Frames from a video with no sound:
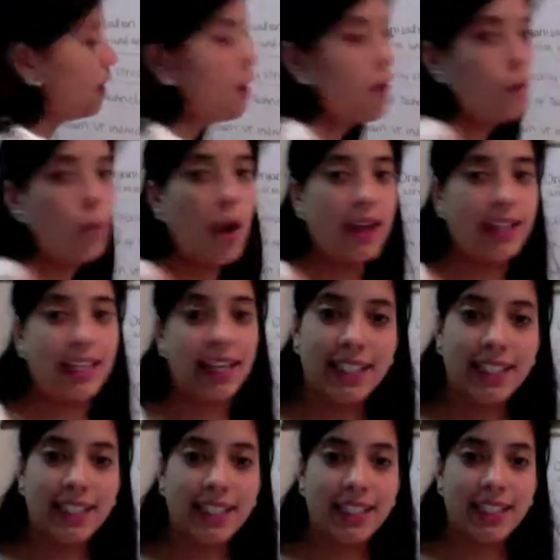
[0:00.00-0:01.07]
Why can I
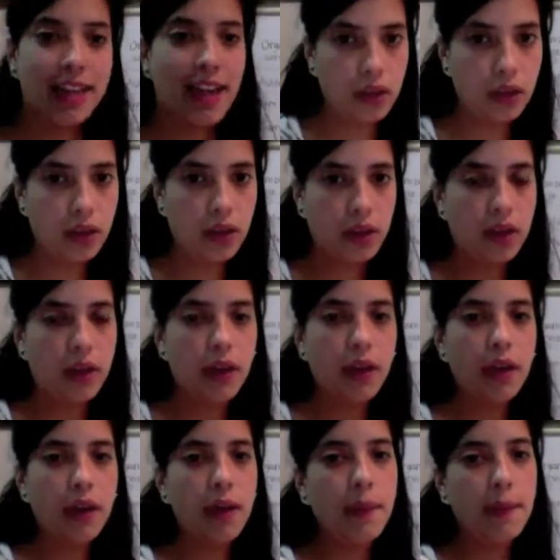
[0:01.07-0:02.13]
say that?
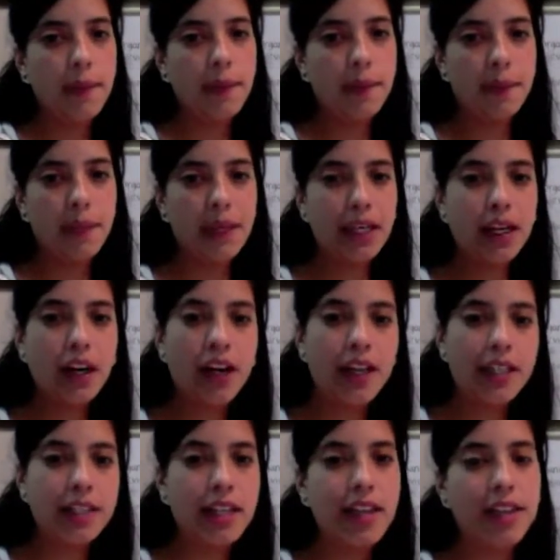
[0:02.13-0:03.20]

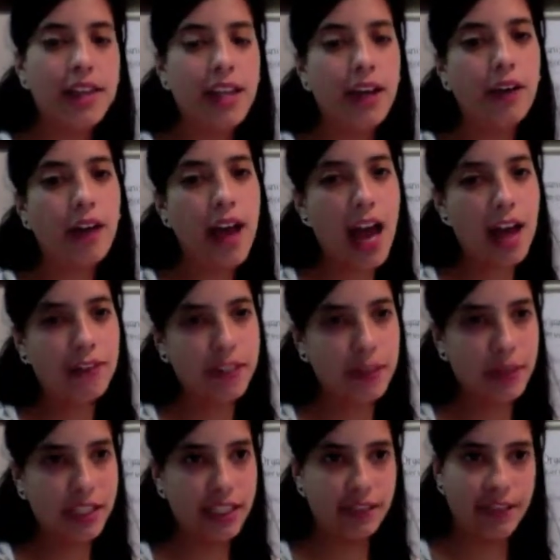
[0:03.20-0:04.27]
Because they all have
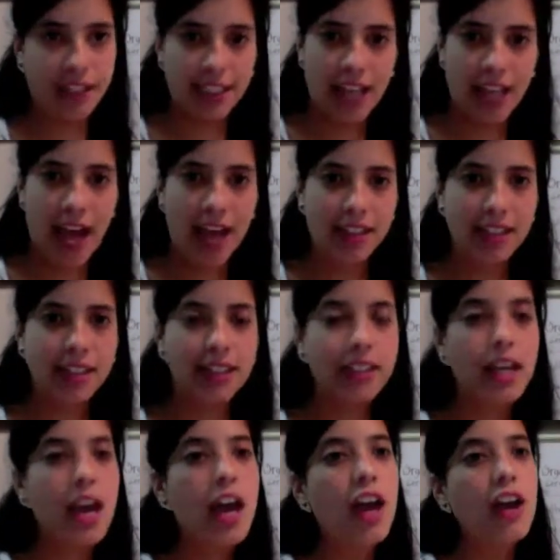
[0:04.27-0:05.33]
specific tasks.
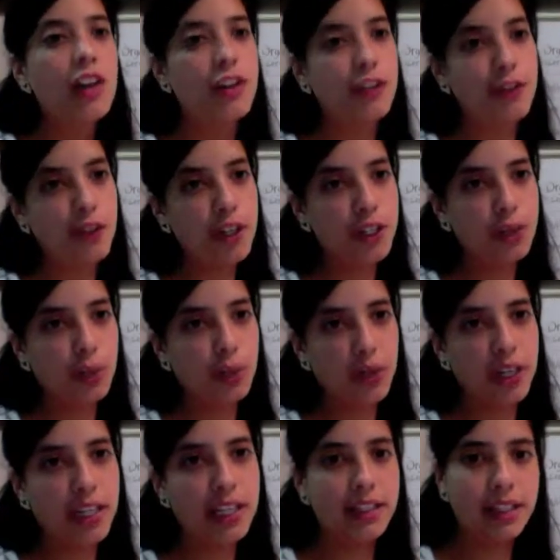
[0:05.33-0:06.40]
The first one
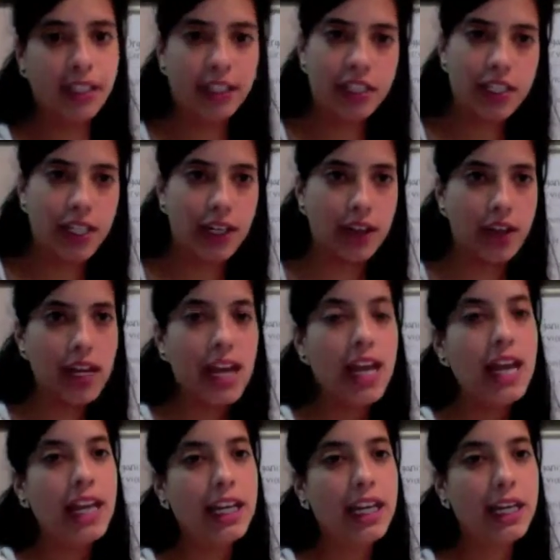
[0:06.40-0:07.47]
is the cashier.
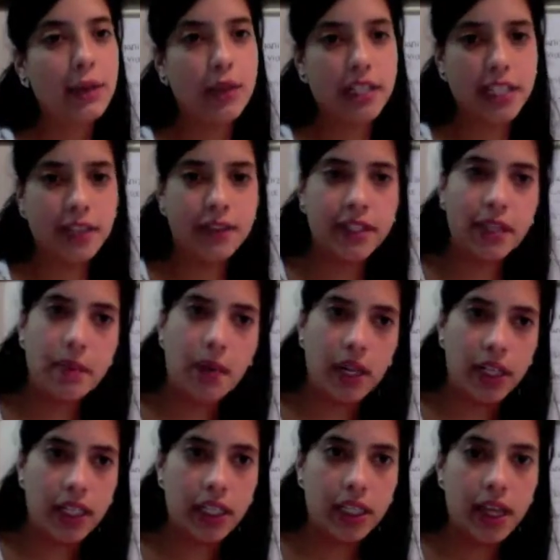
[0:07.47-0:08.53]
He receives the
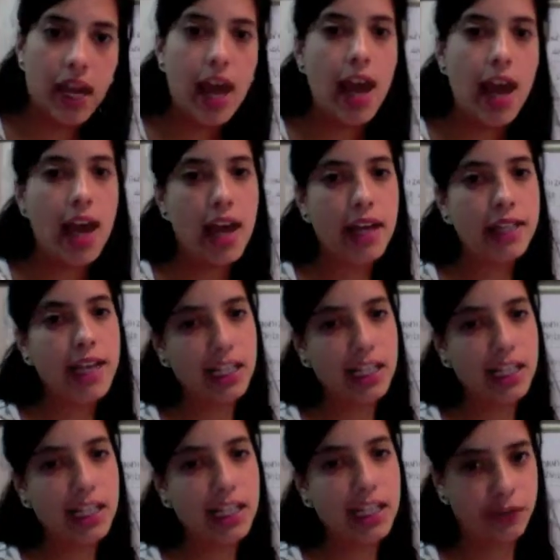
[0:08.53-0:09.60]
money and
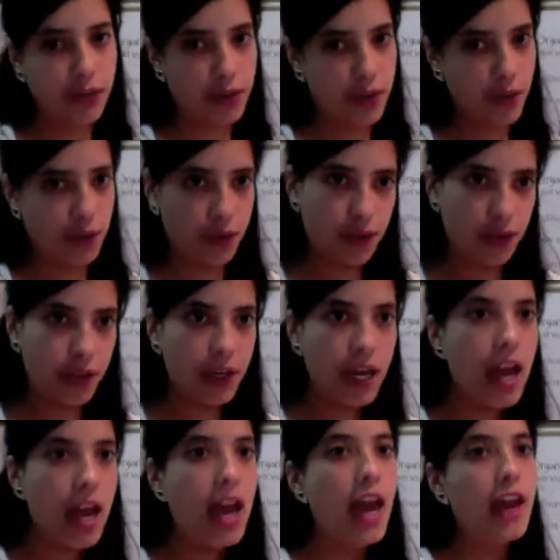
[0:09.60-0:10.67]
asks for the order.
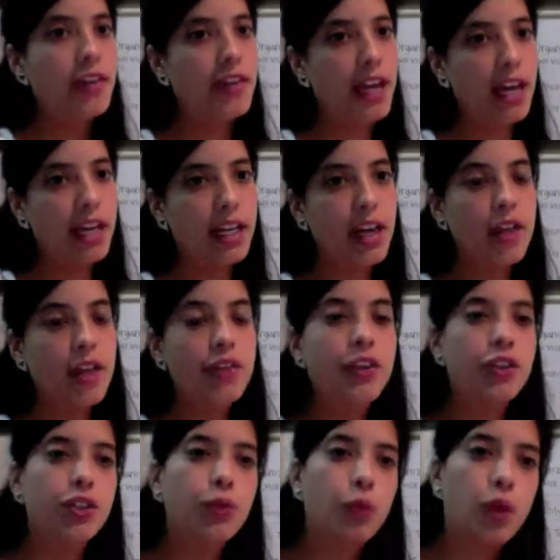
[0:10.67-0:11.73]
Then
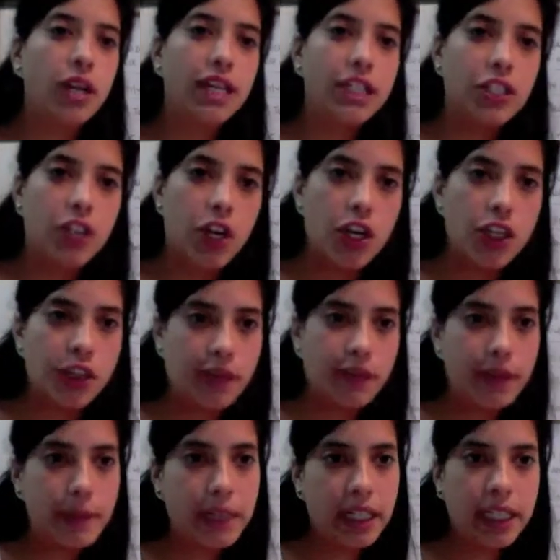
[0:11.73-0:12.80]
there's one in charge of the
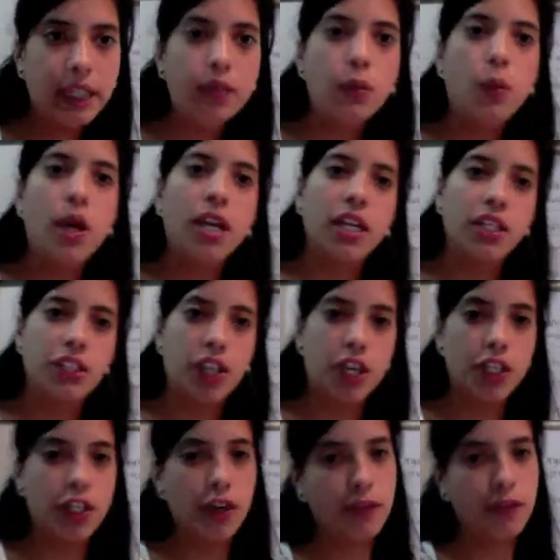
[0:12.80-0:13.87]
meat, one in charge
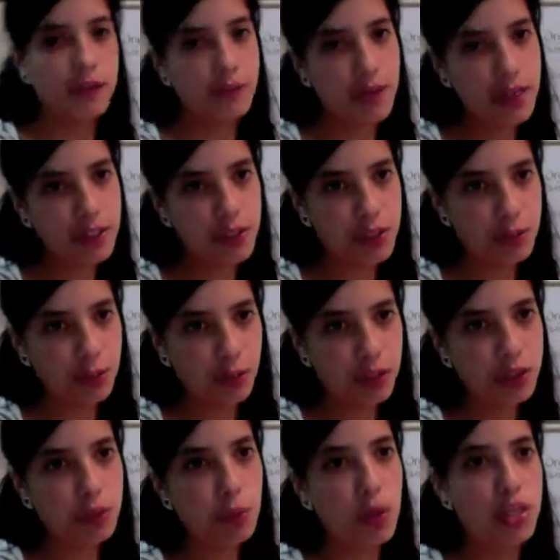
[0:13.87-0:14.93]
of the vegetables,
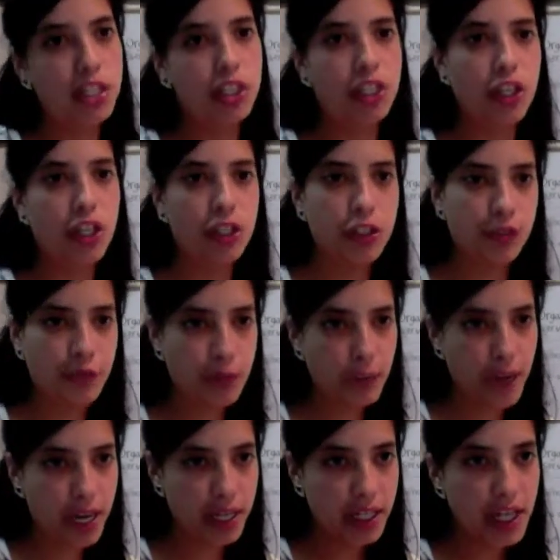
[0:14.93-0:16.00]
one in charge of the
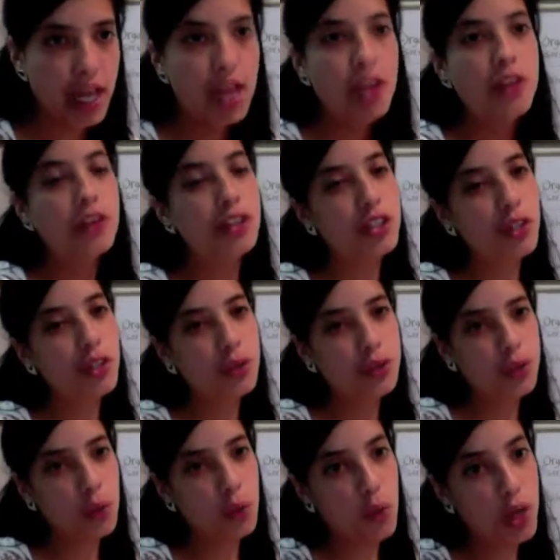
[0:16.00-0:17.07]
bread. There's also
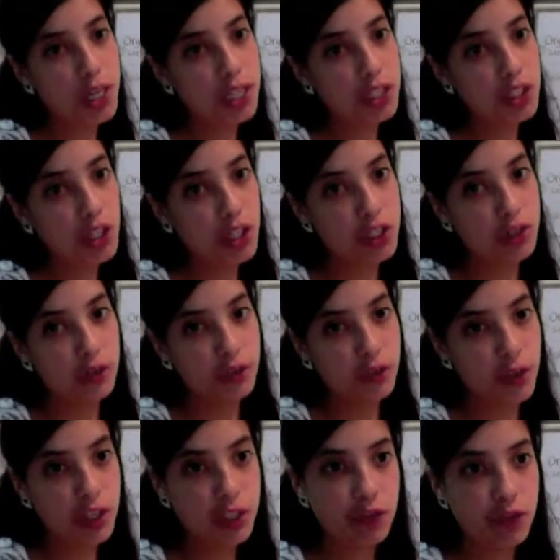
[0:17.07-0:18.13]
one in charge of the
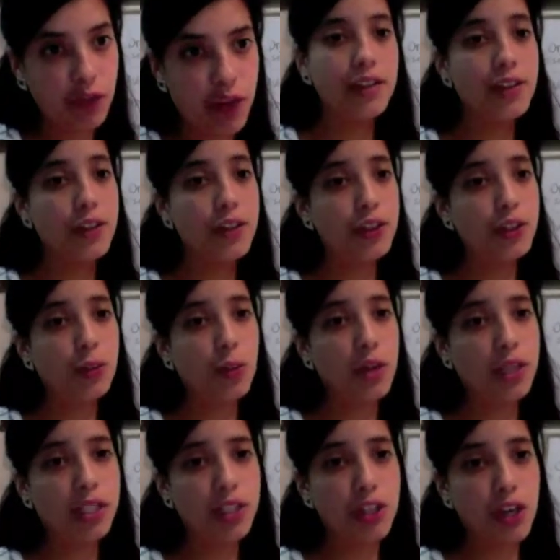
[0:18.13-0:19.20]
French fries. There's one
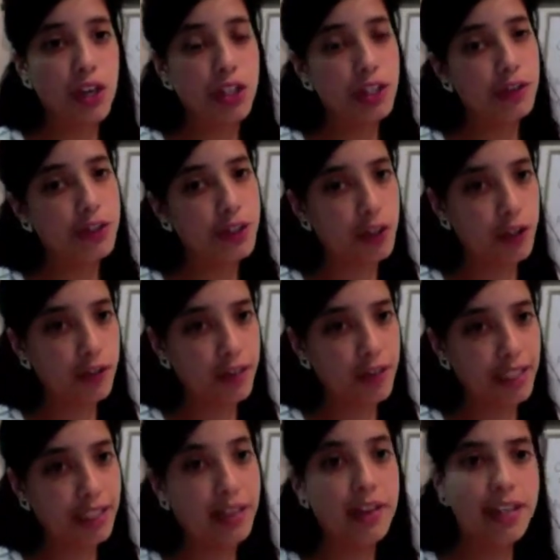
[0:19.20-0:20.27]
in charge of serving
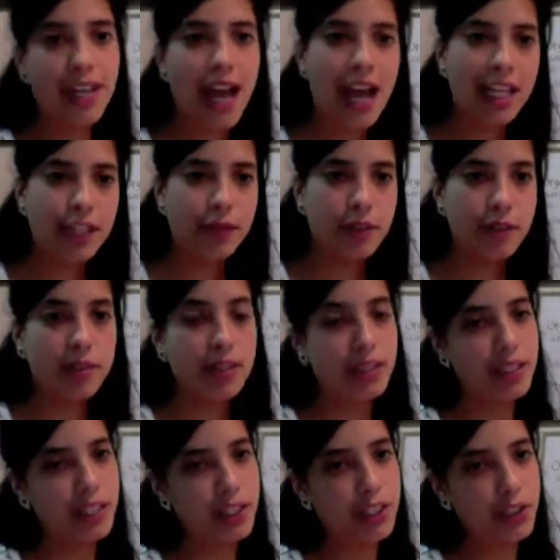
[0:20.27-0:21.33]
the ice creams,
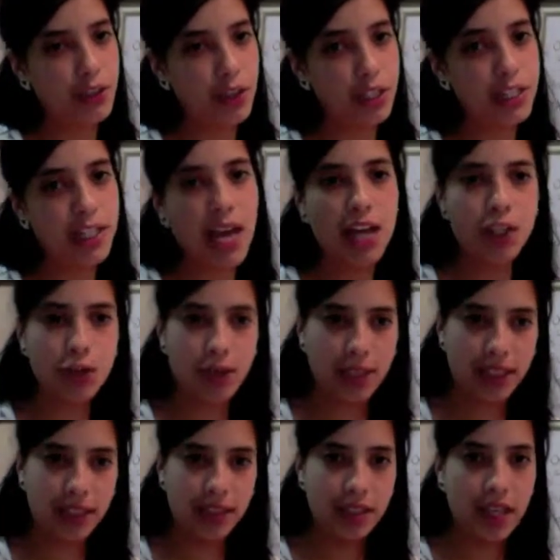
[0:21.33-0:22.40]
desserts, and
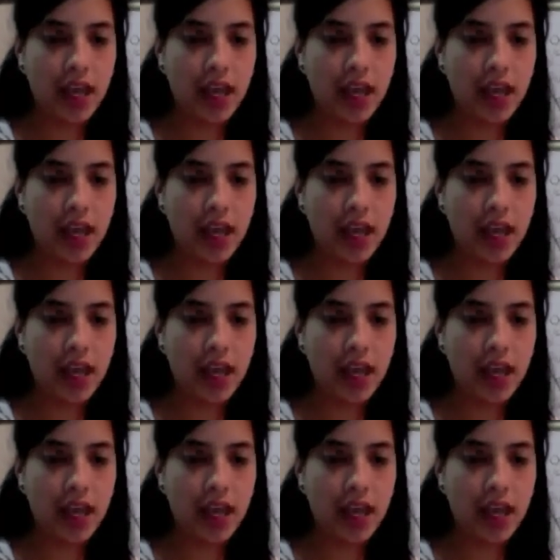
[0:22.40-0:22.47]
drinks.